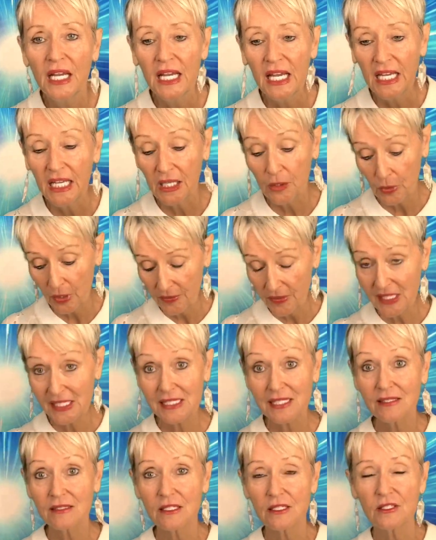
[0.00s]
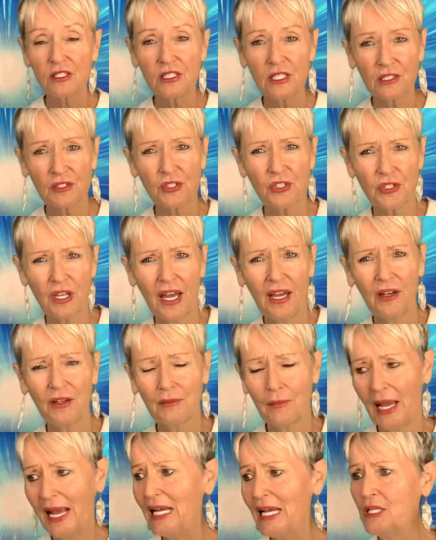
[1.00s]
It, this is a
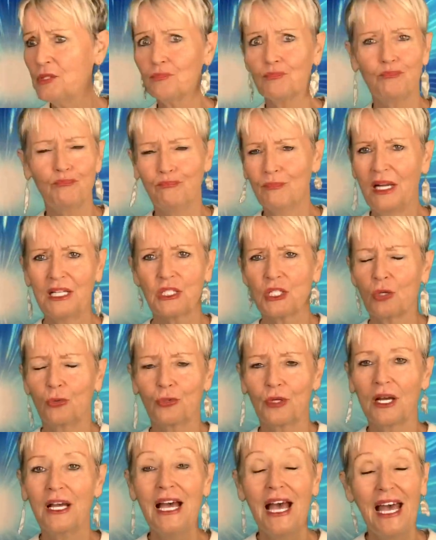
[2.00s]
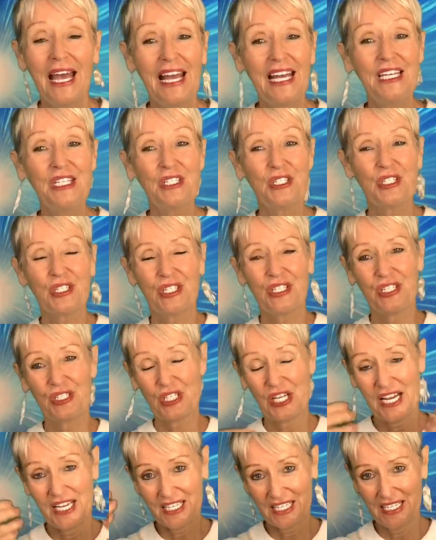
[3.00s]
6,000, much older, ancient
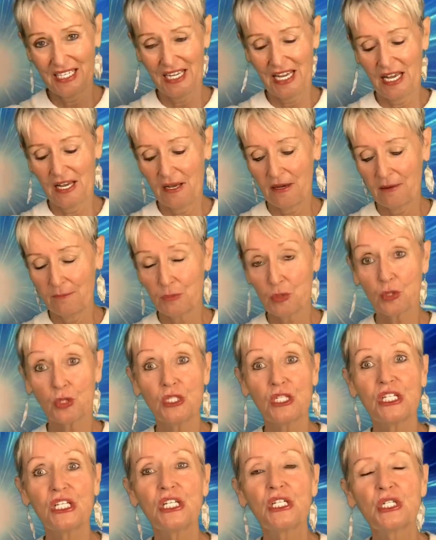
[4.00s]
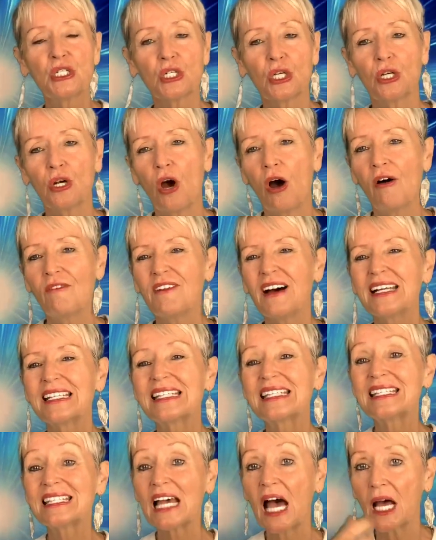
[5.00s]
techni- um, tradition of
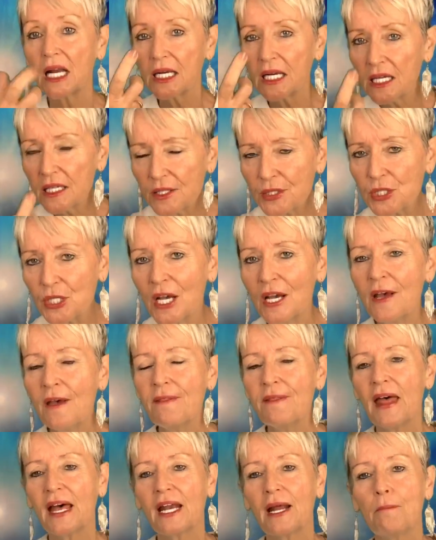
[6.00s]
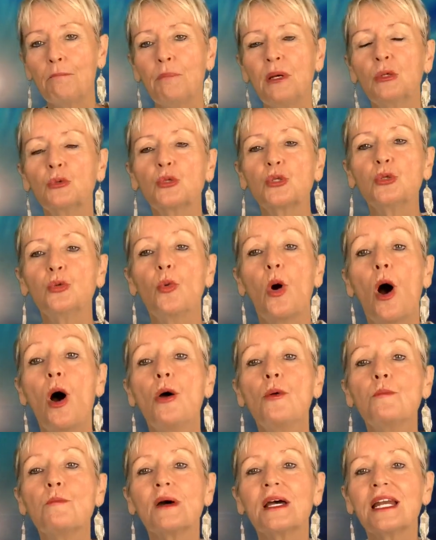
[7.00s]
asanas that are built to
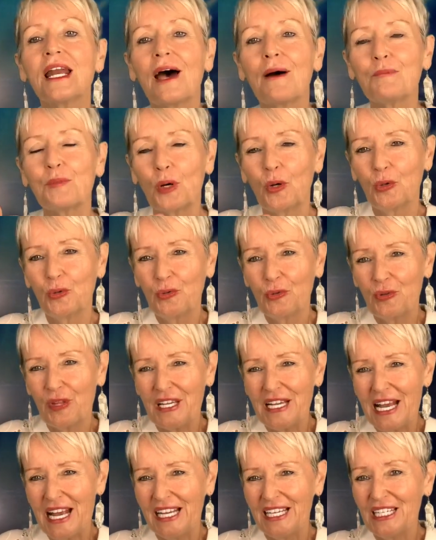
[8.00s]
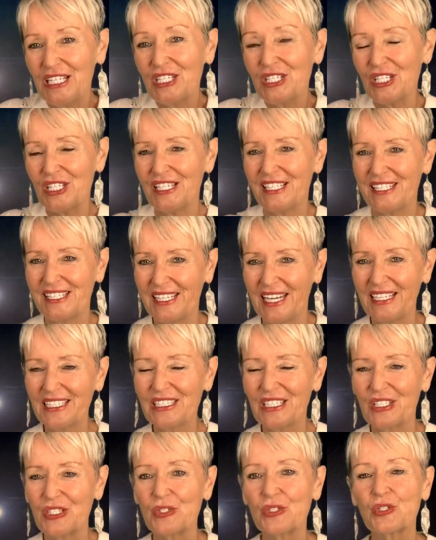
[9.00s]
open up all the energy
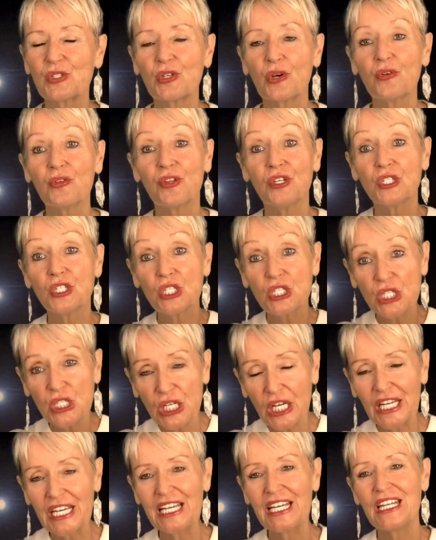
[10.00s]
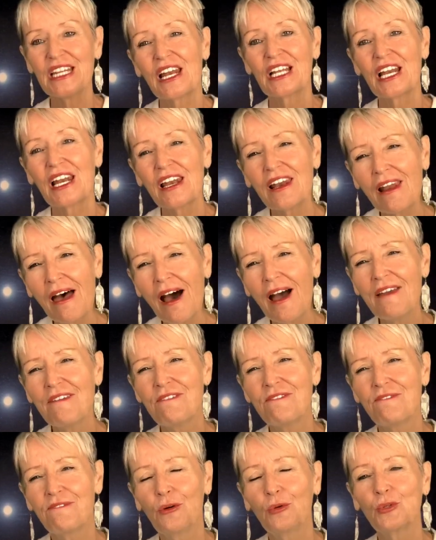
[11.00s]
centers so the chi, the life
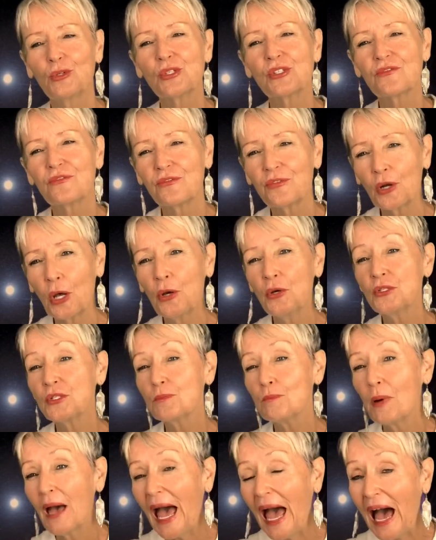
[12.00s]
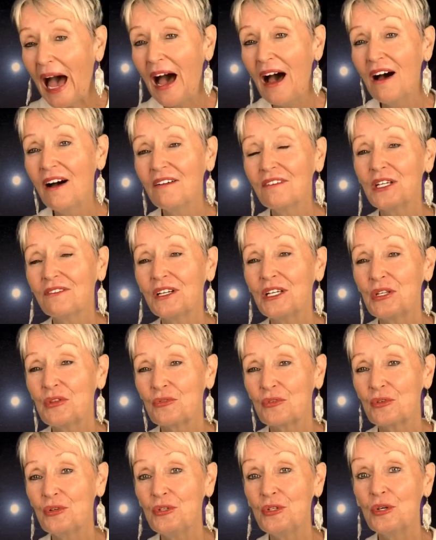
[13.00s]
force, flows powerfully
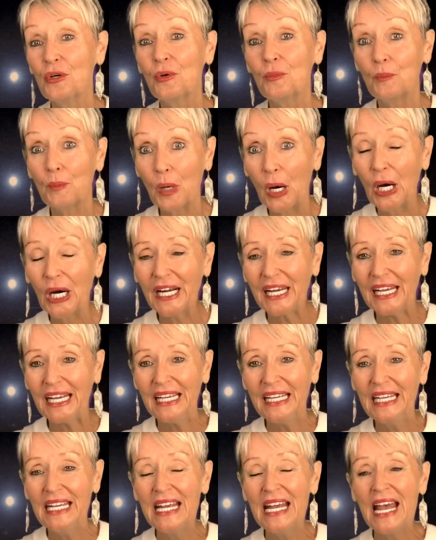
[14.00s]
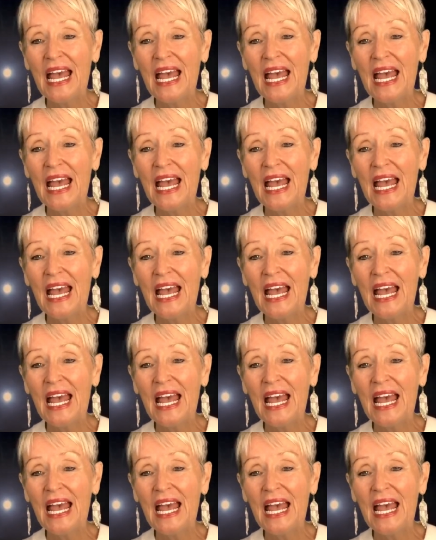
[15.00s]
through your body.